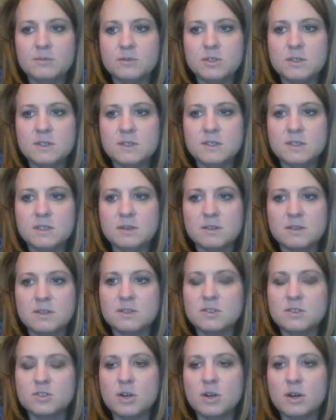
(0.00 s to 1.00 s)
Just to
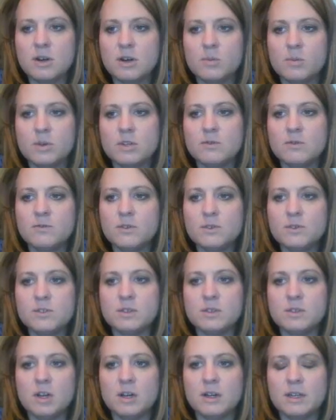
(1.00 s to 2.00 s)
start, when you
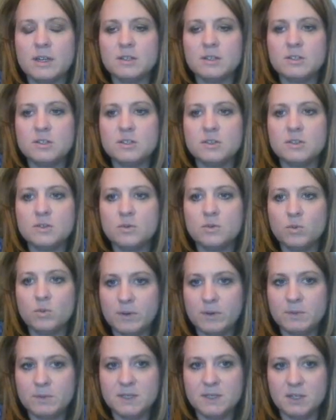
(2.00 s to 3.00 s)
first log into
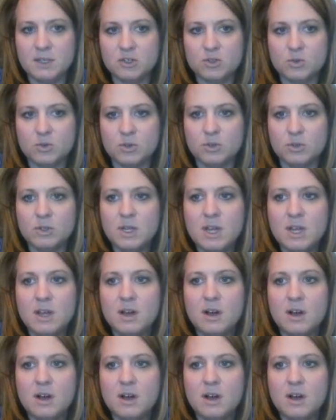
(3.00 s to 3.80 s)
Web Central,